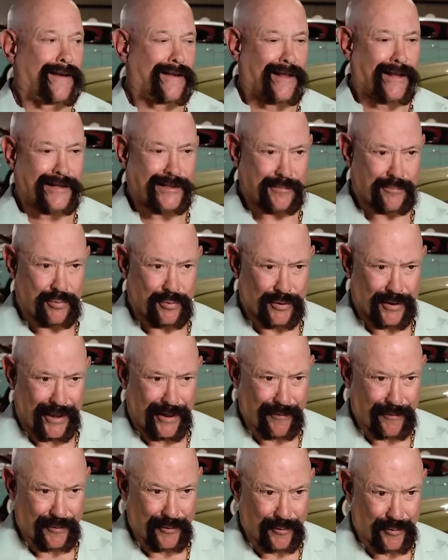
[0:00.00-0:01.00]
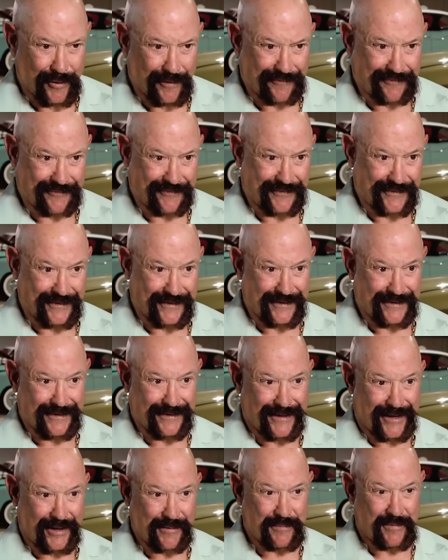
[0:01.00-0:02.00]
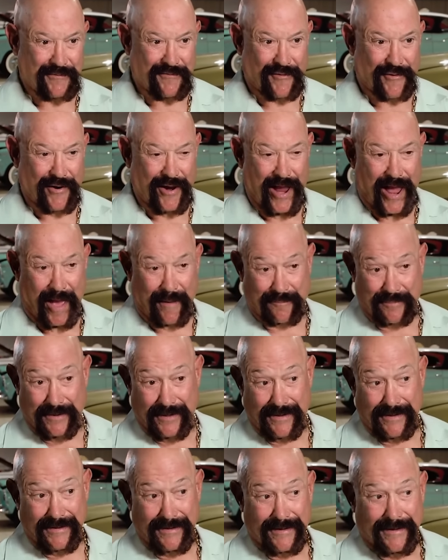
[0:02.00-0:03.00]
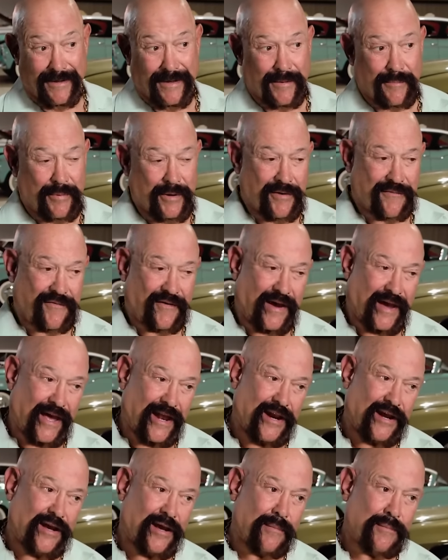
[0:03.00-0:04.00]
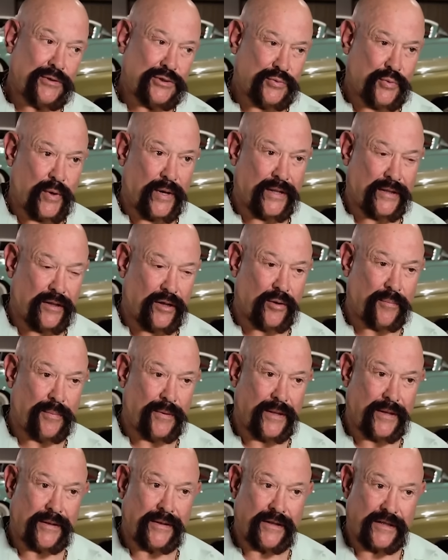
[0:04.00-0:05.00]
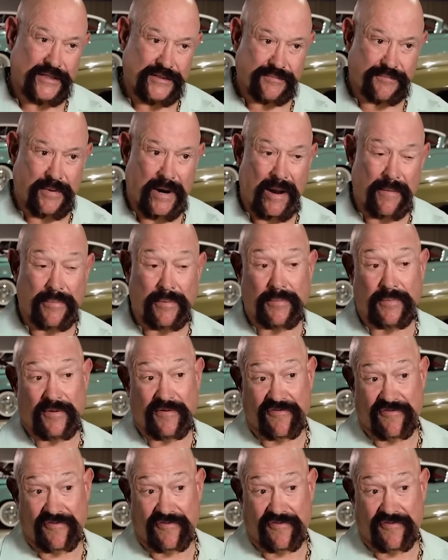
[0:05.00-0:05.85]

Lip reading: I'd like to pull that one off. I'd be very happy. But if I gotta come his way a little bit, it's probably